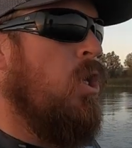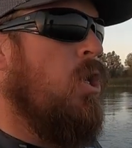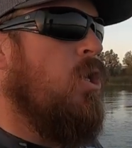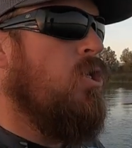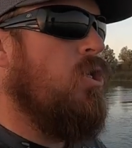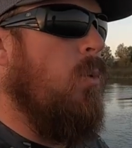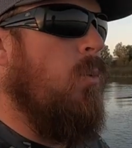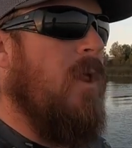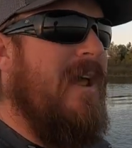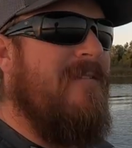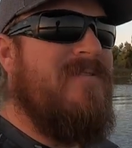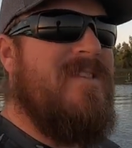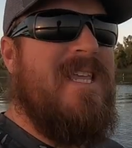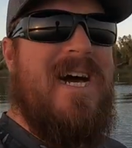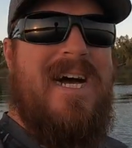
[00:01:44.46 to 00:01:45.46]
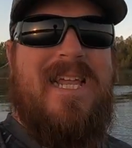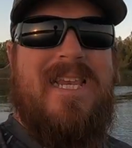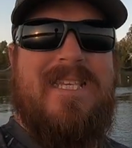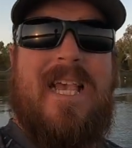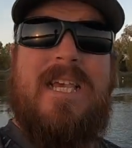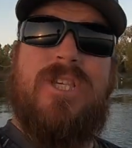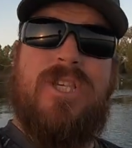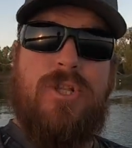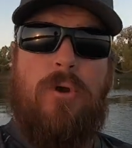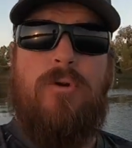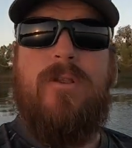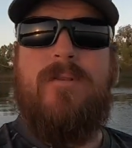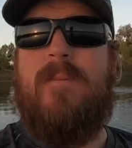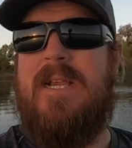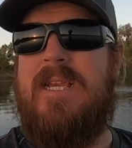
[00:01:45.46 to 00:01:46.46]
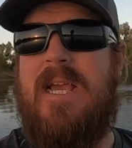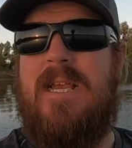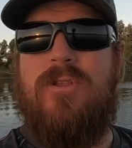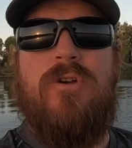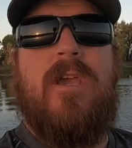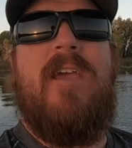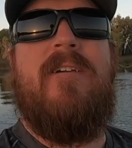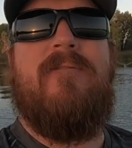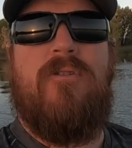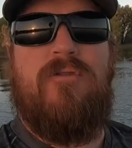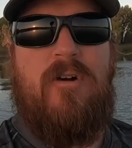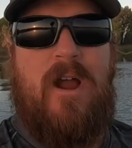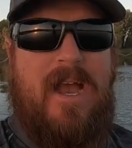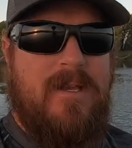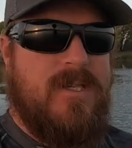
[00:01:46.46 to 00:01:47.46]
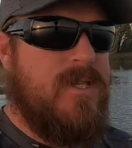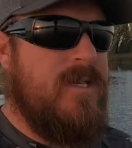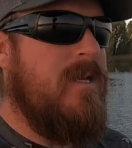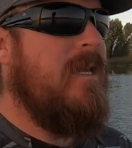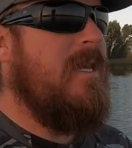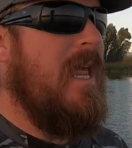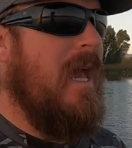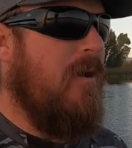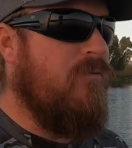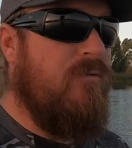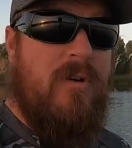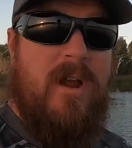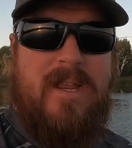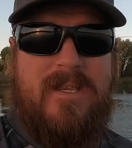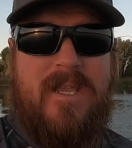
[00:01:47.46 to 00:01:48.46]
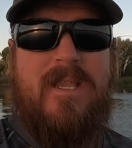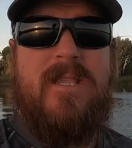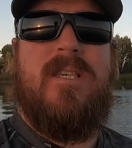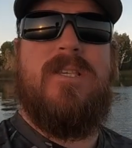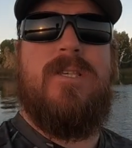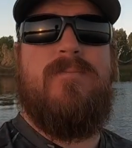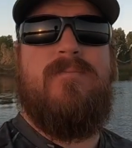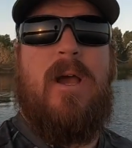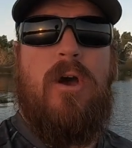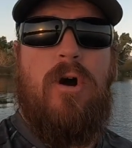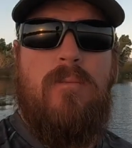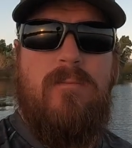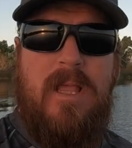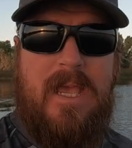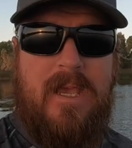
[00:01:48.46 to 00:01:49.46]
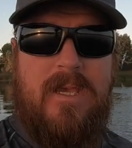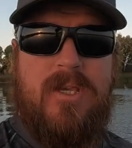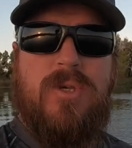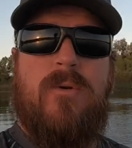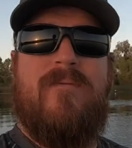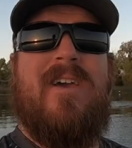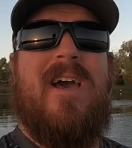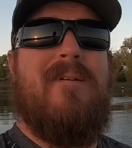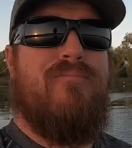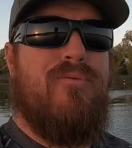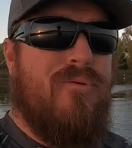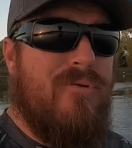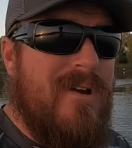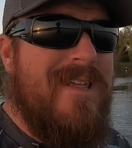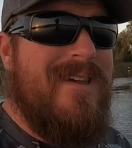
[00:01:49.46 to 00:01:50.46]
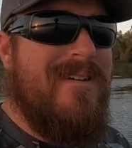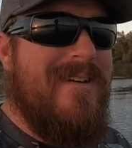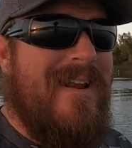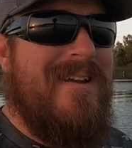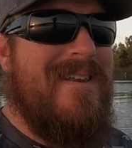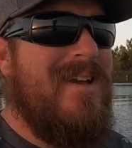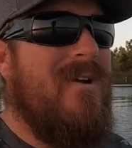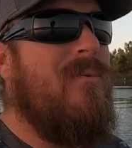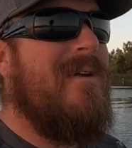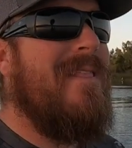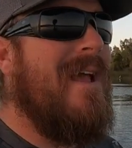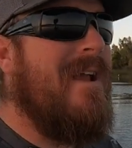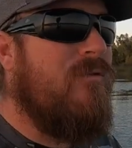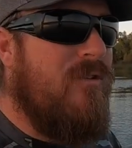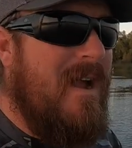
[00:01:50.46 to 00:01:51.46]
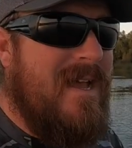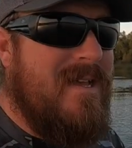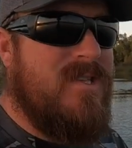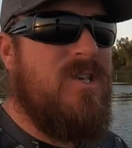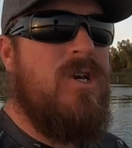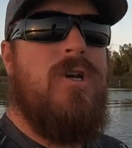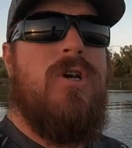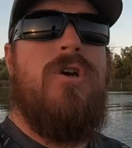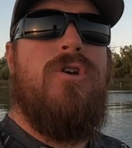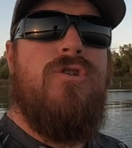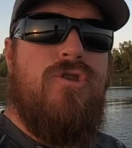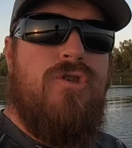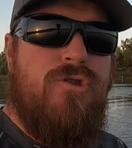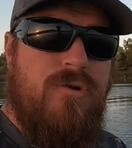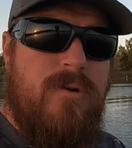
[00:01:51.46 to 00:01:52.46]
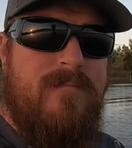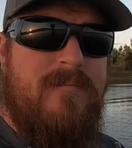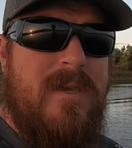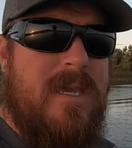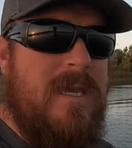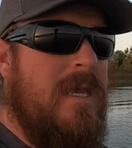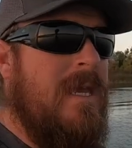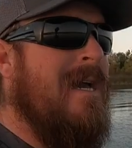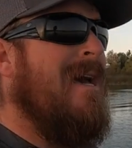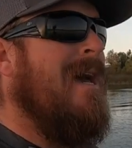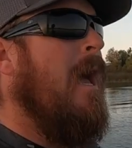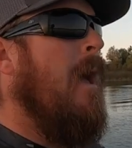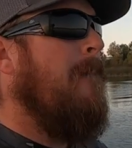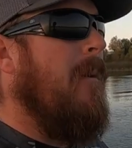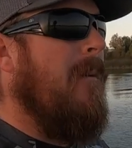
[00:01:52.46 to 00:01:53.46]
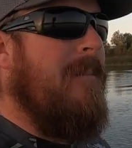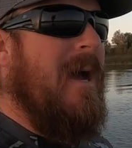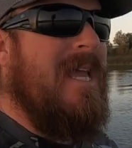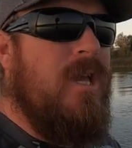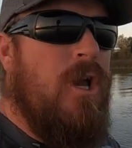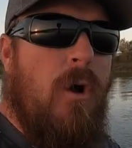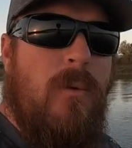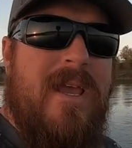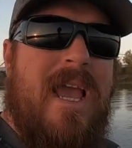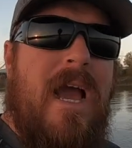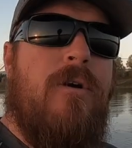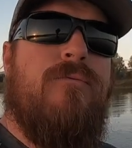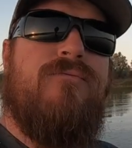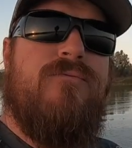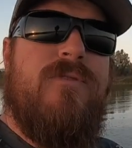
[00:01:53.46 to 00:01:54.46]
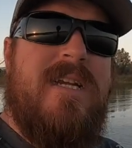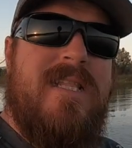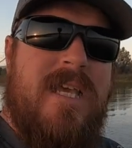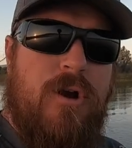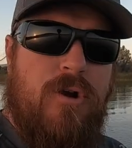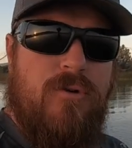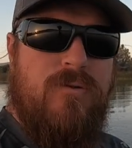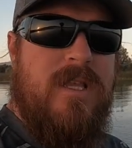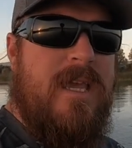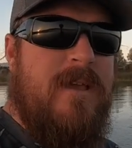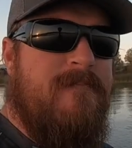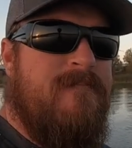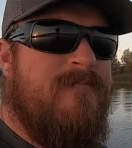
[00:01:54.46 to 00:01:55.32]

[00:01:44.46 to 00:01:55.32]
So what I've done is I started my day looking for grass. Now granted, this is my home lake, so I've got a pretty good idea where that grass should be. But by going out really early,